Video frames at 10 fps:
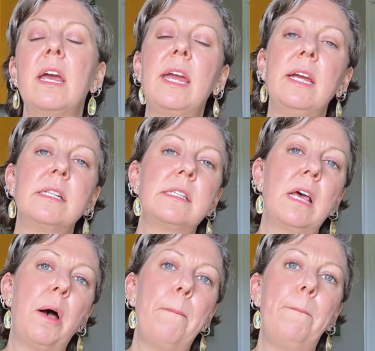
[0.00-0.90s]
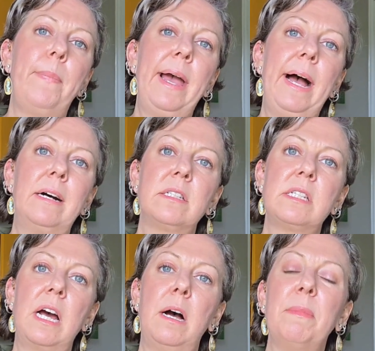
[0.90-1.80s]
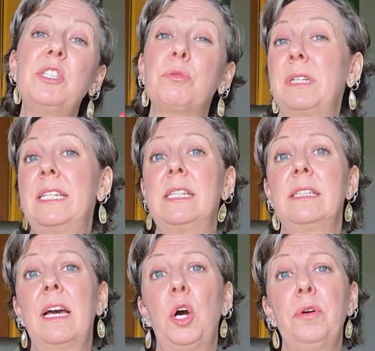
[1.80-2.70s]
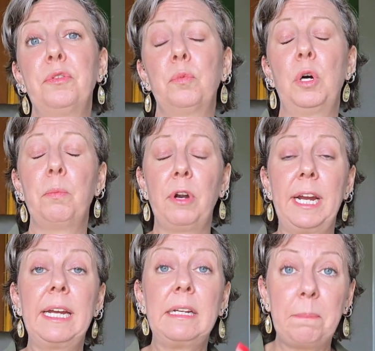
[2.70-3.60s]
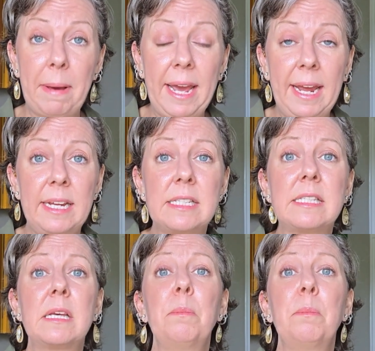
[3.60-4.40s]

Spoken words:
It's about addressing that overwhelm, bringing in peace,